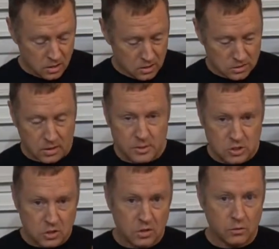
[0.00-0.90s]
So let me
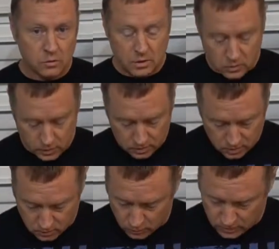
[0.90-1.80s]
show you really quick
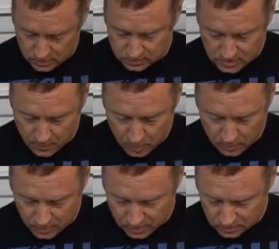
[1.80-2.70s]
though with these demo
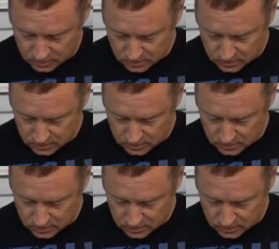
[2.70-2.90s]
bindings.